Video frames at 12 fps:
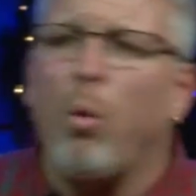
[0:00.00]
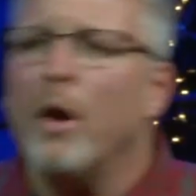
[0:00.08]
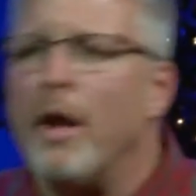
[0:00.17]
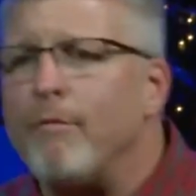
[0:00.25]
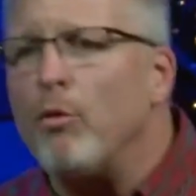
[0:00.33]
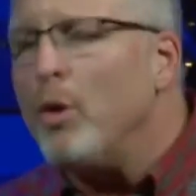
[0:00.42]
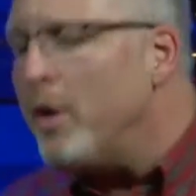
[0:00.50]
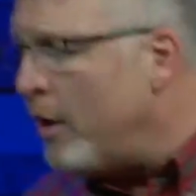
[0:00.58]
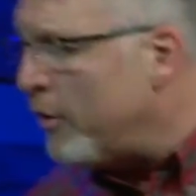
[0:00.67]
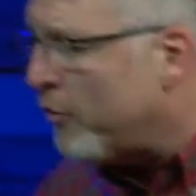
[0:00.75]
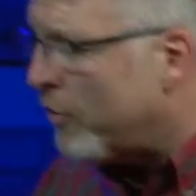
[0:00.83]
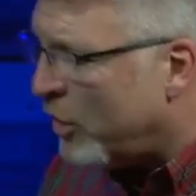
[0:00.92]
whatever it
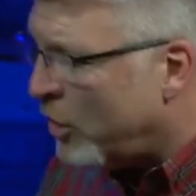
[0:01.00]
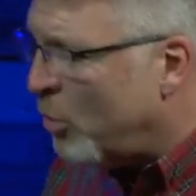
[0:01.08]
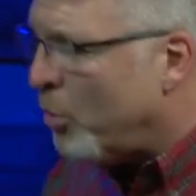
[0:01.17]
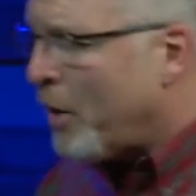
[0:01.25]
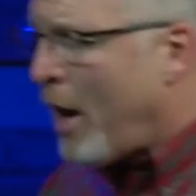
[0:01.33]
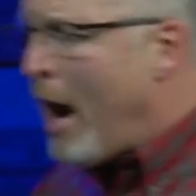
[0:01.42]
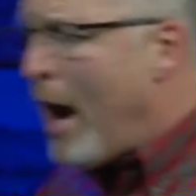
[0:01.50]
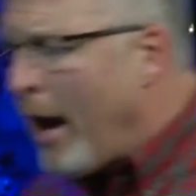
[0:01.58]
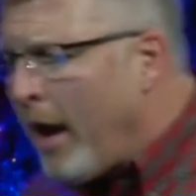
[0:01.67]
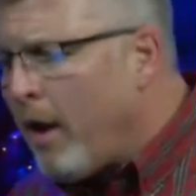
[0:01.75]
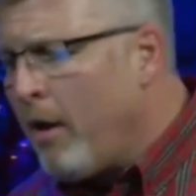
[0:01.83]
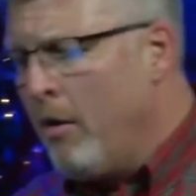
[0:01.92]
is that you and
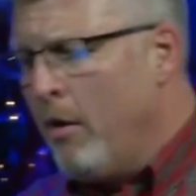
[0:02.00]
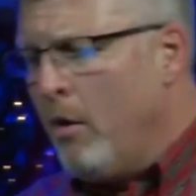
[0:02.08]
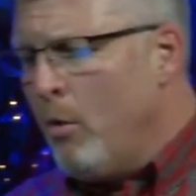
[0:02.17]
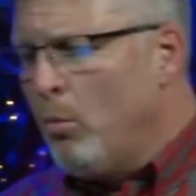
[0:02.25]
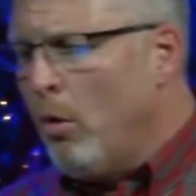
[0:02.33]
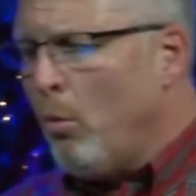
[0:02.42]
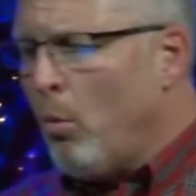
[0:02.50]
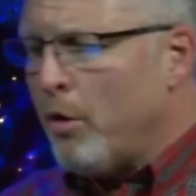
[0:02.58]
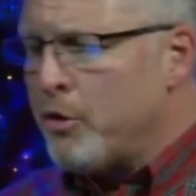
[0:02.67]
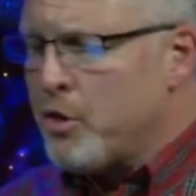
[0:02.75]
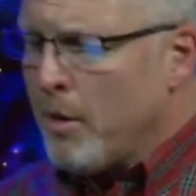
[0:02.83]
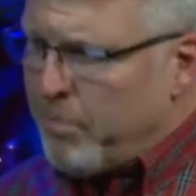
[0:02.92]
I will
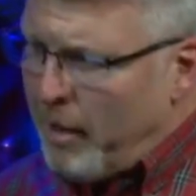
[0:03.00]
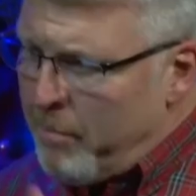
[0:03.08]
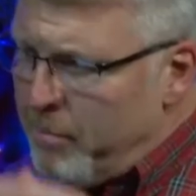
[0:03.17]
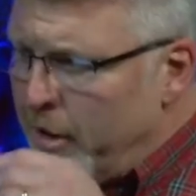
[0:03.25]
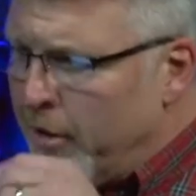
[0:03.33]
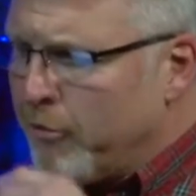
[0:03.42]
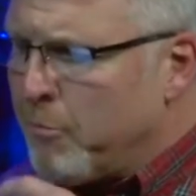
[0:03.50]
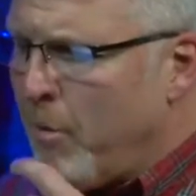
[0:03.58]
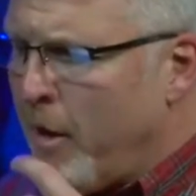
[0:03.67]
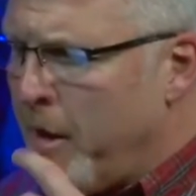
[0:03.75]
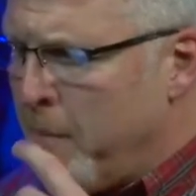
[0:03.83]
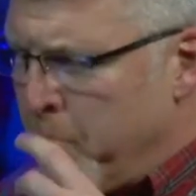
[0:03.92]
worship. Let me
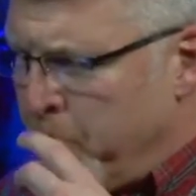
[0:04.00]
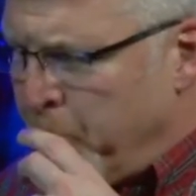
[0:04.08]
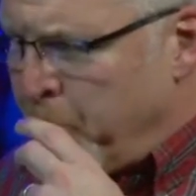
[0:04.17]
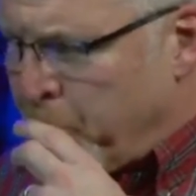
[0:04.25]
explain.